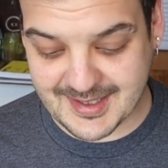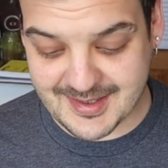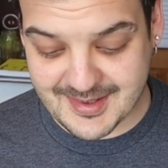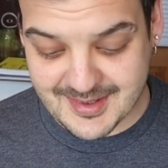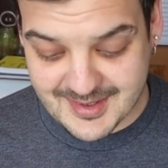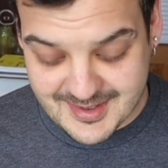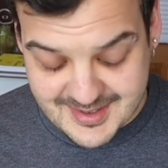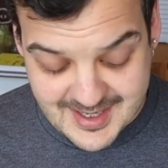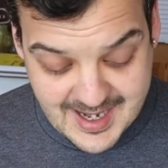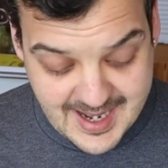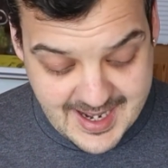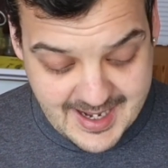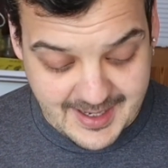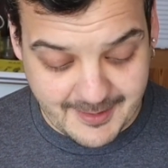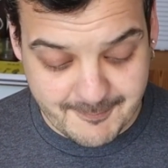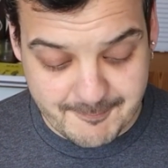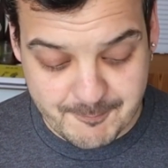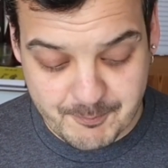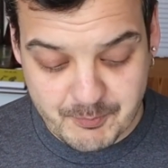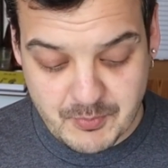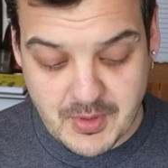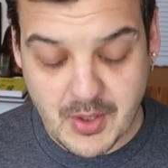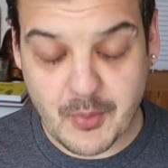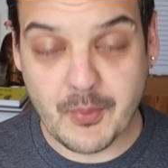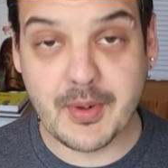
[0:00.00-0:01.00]
And
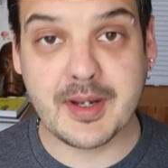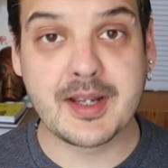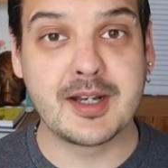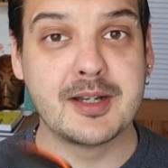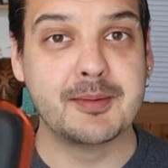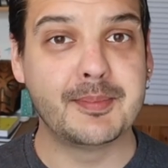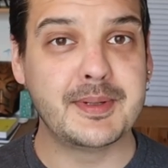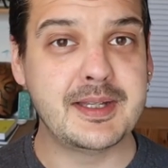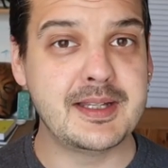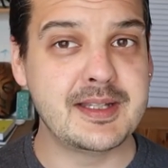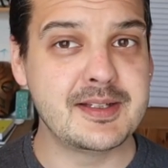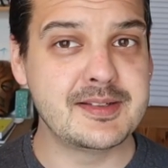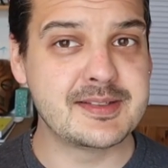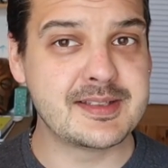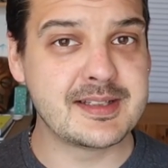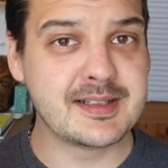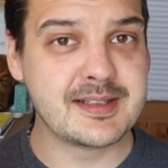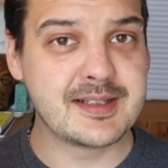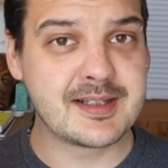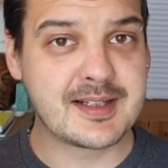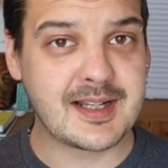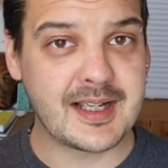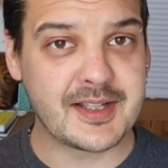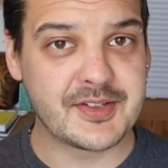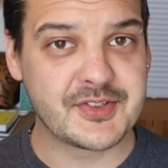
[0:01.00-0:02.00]
then we're going to be
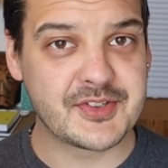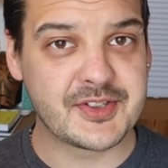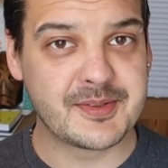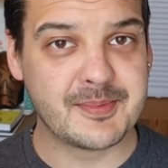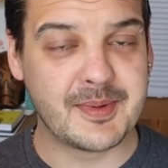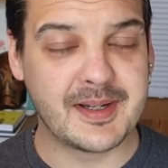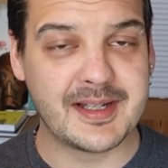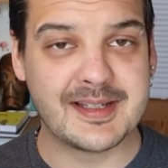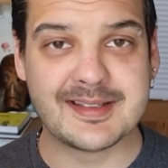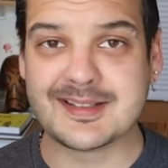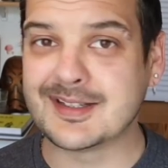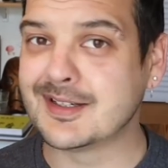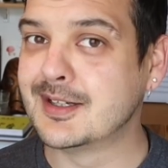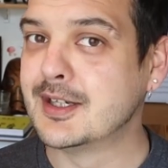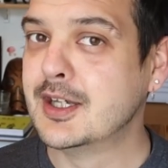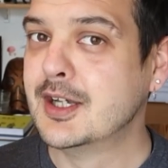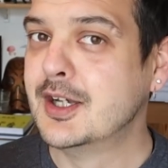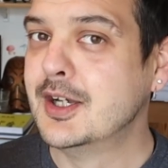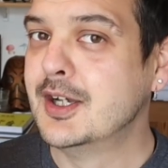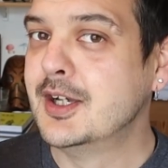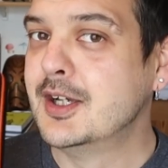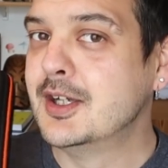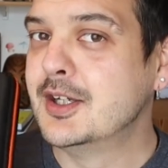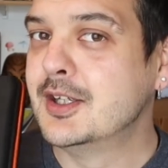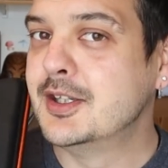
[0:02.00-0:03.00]
using the customizer
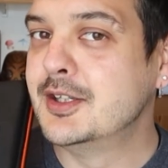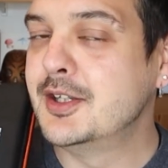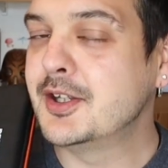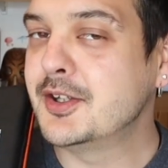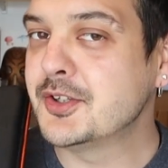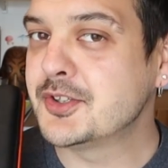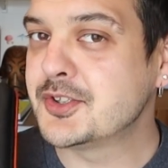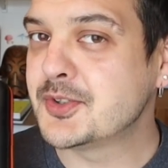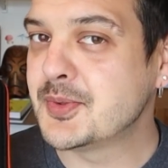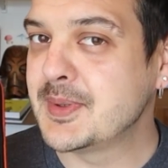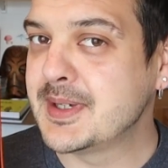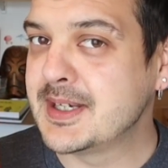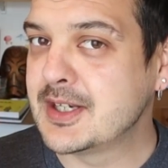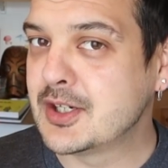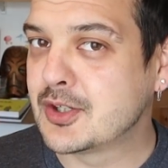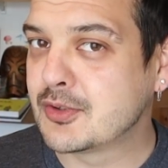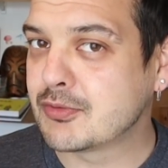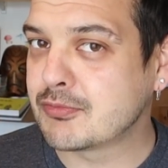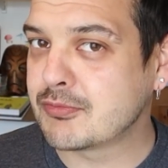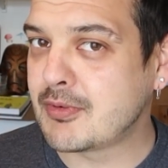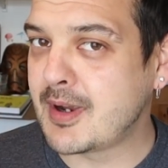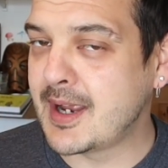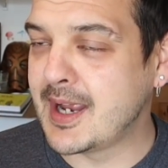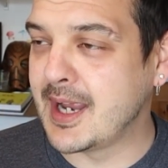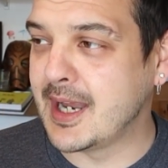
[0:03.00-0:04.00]
not to
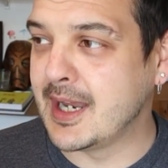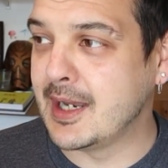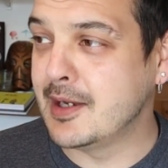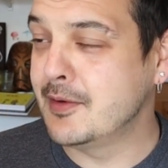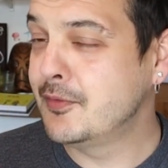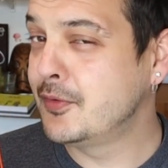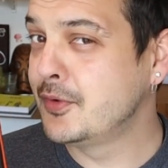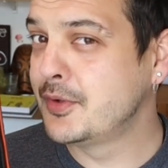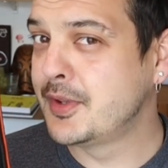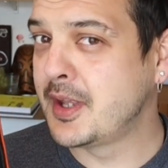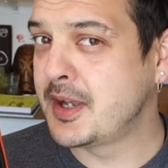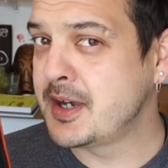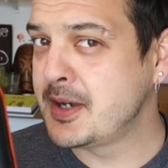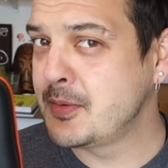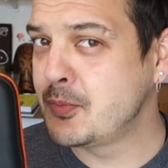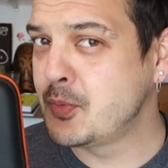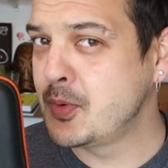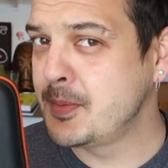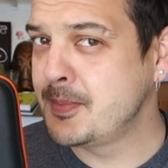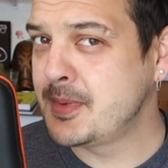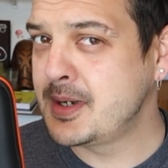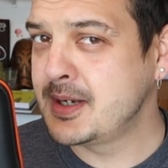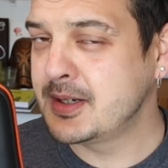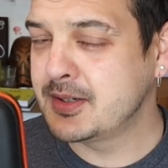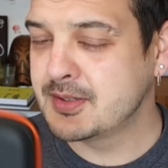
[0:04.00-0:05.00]
engrave, although
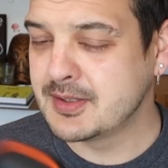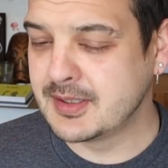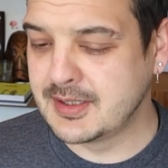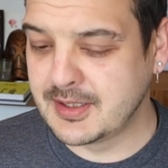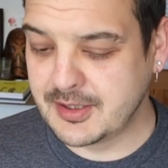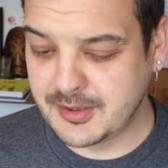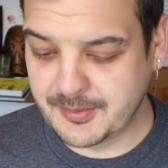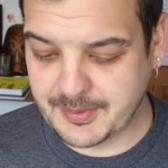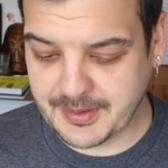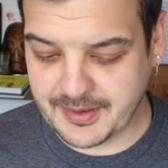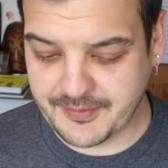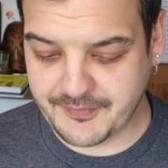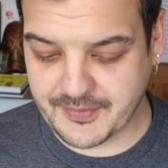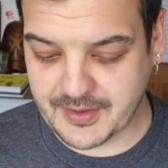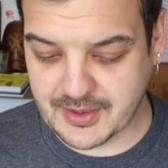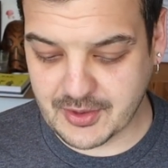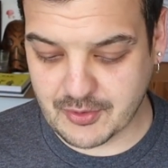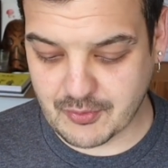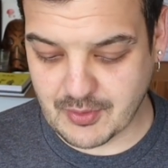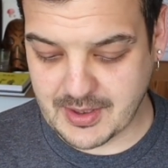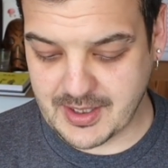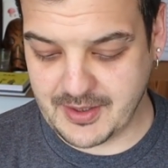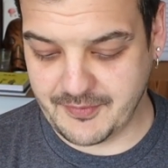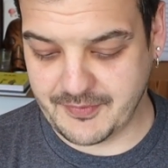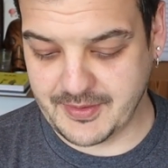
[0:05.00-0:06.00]
we might do a little bit of
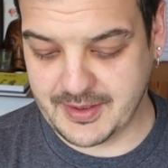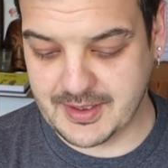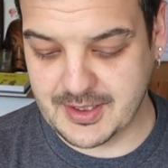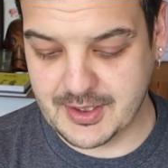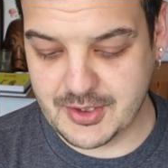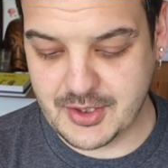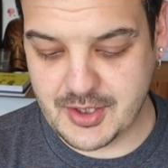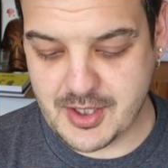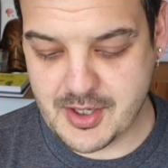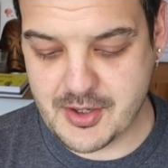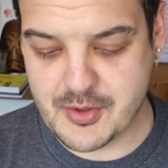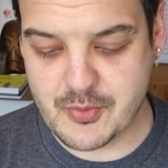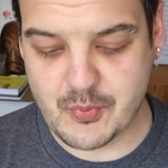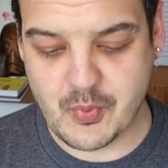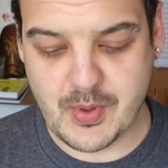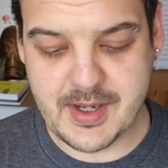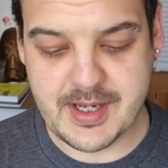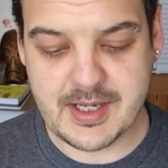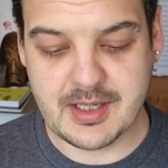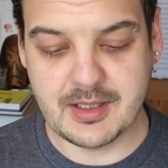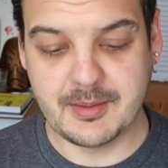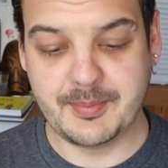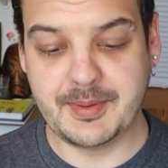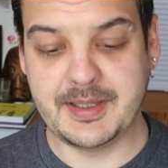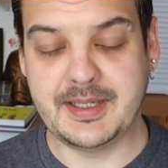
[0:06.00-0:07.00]
engraving. No,
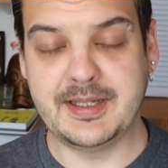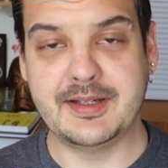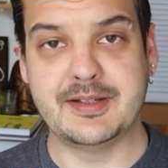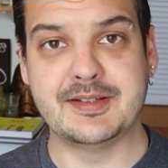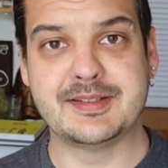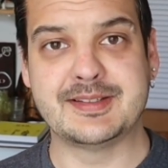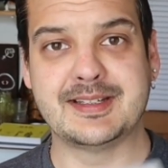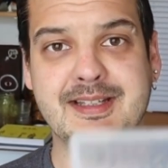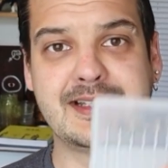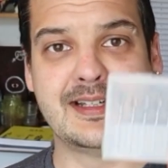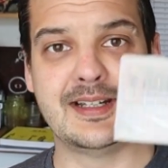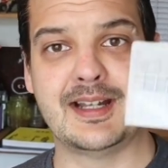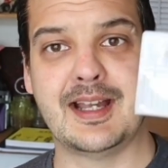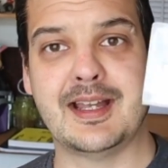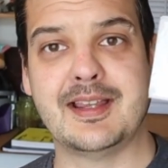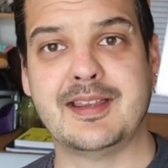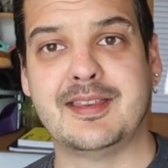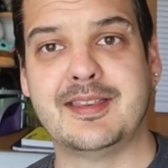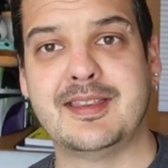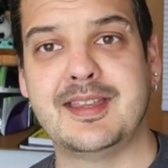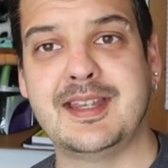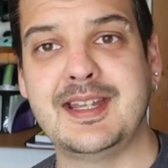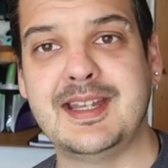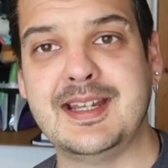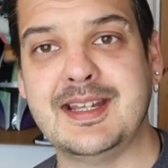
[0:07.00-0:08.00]
we're going to be using
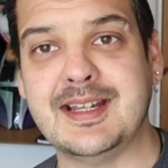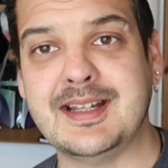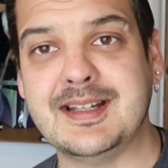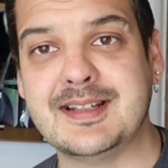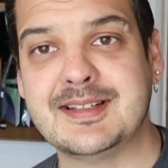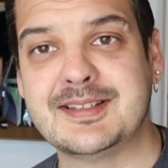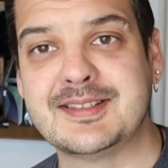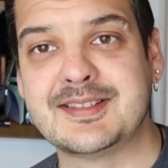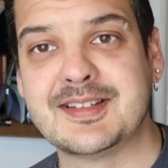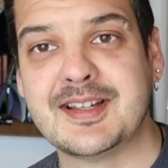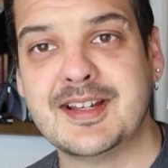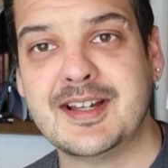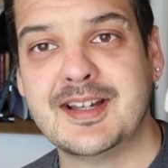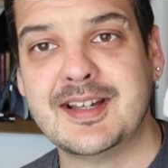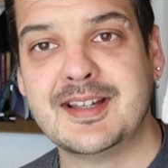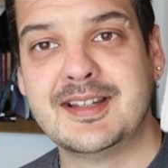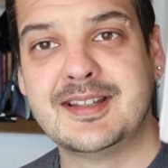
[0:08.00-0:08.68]
these.